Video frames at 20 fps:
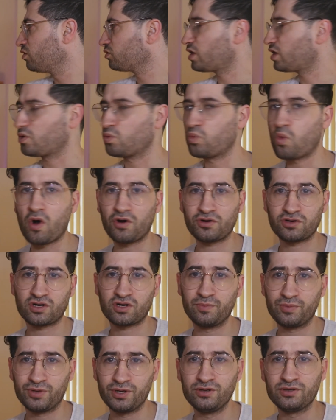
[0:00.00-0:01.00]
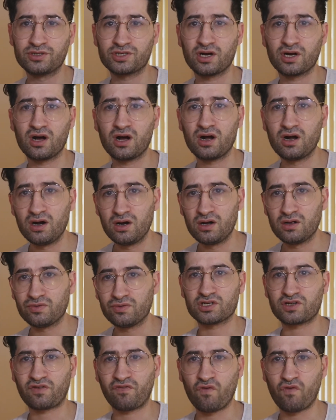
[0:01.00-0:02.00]
one computer
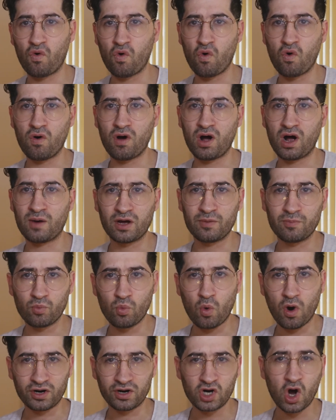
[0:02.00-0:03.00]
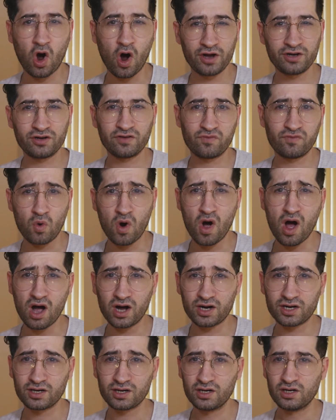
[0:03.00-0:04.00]
that's for one kind of
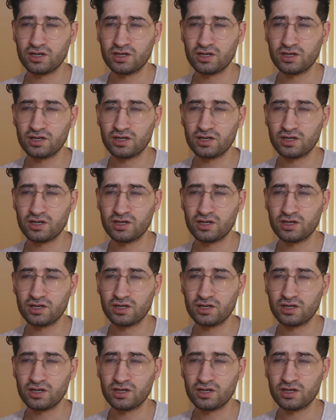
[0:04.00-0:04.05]
work.